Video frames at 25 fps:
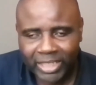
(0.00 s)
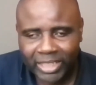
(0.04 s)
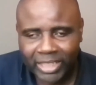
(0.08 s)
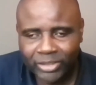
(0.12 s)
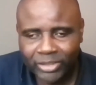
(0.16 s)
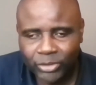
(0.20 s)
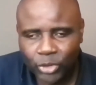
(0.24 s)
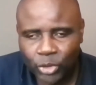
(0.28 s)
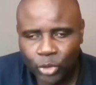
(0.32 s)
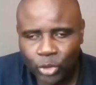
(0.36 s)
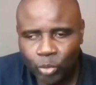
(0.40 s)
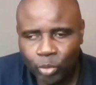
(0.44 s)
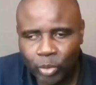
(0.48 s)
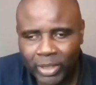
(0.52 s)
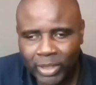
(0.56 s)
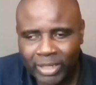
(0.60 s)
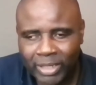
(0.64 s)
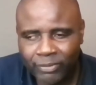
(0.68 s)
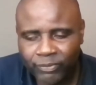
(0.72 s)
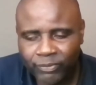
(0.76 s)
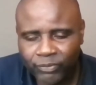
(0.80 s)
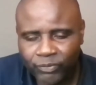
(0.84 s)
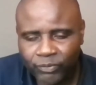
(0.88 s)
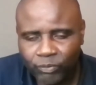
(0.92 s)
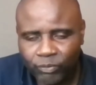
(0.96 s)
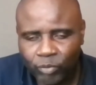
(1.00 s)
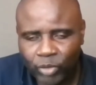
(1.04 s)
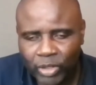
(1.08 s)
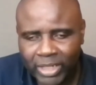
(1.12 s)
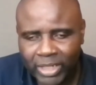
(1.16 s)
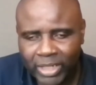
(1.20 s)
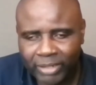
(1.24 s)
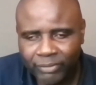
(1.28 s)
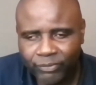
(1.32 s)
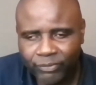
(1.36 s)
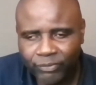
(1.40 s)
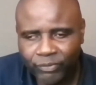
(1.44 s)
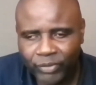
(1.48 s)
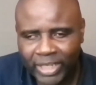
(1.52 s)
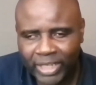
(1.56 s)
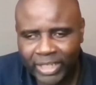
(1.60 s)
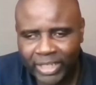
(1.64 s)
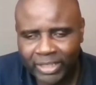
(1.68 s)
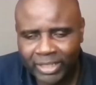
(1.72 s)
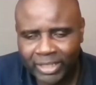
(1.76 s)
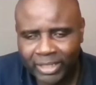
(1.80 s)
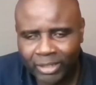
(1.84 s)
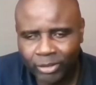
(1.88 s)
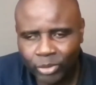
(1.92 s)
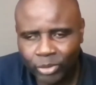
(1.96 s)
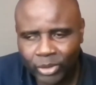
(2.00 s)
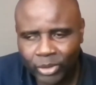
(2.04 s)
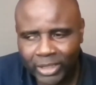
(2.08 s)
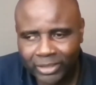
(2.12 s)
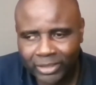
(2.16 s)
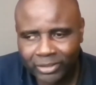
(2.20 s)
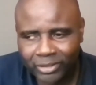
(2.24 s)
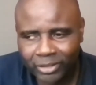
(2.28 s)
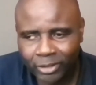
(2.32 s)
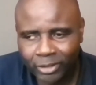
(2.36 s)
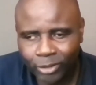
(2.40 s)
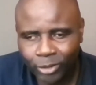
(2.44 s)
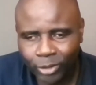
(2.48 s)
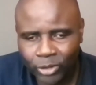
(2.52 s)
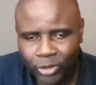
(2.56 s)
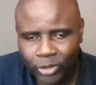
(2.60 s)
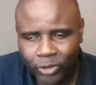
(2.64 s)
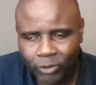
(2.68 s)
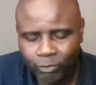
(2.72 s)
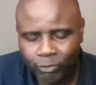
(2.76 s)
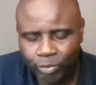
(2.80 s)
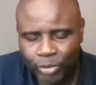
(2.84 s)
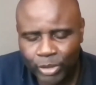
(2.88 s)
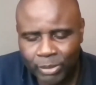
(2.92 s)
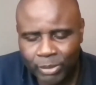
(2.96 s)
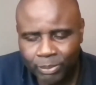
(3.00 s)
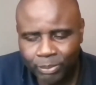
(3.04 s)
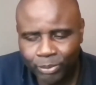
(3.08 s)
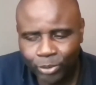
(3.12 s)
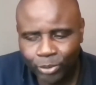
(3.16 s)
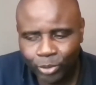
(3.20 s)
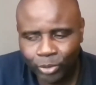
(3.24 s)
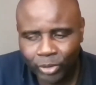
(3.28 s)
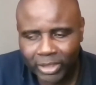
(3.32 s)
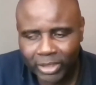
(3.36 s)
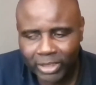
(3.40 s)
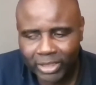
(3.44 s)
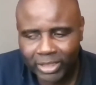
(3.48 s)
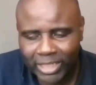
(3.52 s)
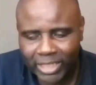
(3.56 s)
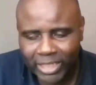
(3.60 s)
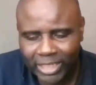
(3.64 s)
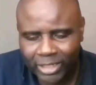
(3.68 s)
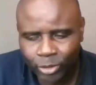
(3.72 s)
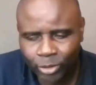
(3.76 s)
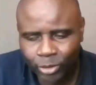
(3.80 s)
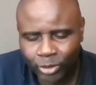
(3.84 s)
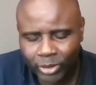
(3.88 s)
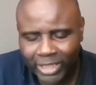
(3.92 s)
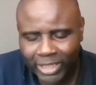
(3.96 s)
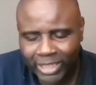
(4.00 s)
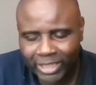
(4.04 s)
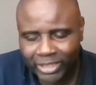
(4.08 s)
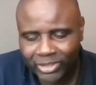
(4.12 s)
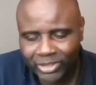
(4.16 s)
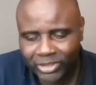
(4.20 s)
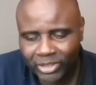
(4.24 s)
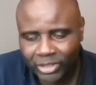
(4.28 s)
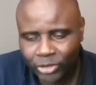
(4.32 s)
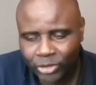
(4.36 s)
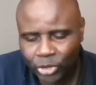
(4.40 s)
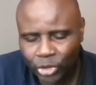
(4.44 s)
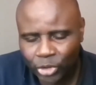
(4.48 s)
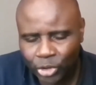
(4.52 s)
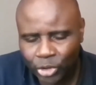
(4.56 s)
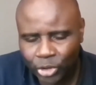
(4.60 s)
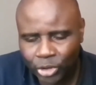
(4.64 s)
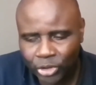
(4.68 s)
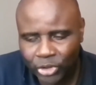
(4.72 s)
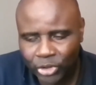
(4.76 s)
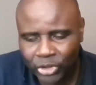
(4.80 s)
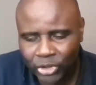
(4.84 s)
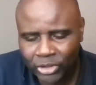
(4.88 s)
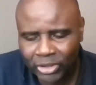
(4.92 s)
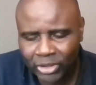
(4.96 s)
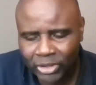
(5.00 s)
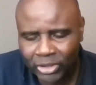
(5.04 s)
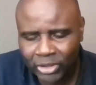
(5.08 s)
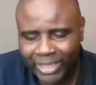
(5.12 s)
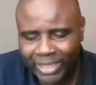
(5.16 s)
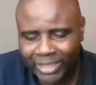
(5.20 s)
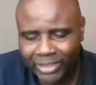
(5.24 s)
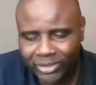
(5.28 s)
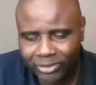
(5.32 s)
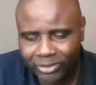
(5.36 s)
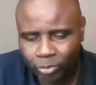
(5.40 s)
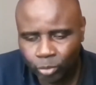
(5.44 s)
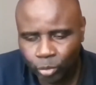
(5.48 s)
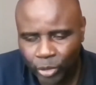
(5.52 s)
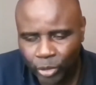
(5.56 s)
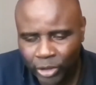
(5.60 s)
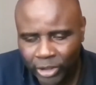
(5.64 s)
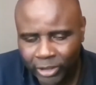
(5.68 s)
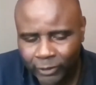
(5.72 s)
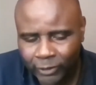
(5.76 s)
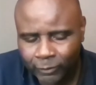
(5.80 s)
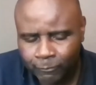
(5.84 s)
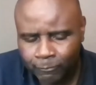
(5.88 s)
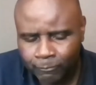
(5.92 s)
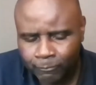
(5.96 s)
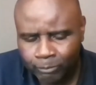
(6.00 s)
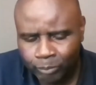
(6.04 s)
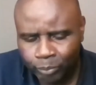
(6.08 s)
And so when I find out that a lot of people cannot access church in that way,